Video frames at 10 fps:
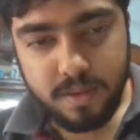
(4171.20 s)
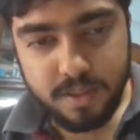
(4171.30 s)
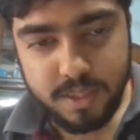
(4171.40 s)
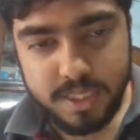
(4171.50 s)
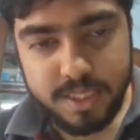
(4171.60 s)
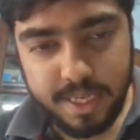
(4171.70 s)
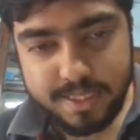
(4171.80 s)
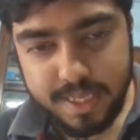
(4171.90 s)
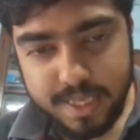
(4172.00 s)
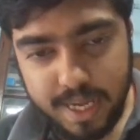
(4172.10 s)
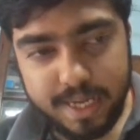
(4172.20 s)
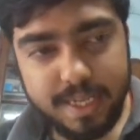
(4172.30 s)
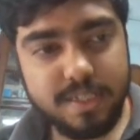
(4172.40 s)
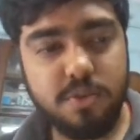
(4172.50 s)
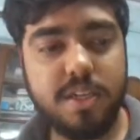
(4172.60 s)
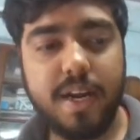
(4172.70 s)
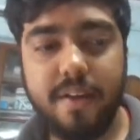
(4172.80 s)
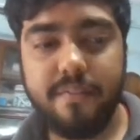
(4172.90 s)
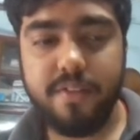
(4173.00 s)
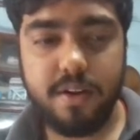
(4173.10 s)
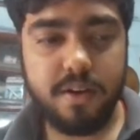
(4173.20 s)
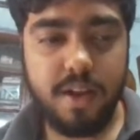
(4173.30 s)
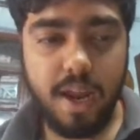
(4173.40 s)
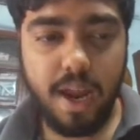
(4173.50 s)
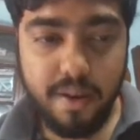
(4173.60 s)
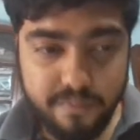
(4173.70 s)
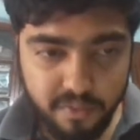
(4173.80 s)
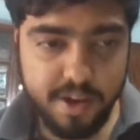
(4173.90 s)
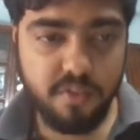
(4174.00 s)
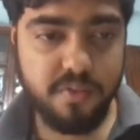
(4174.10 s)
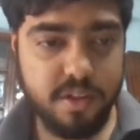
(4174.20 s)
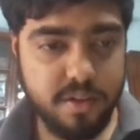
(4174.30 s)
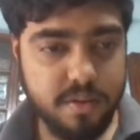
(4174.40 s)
This is exactly the solution that I have provided you with.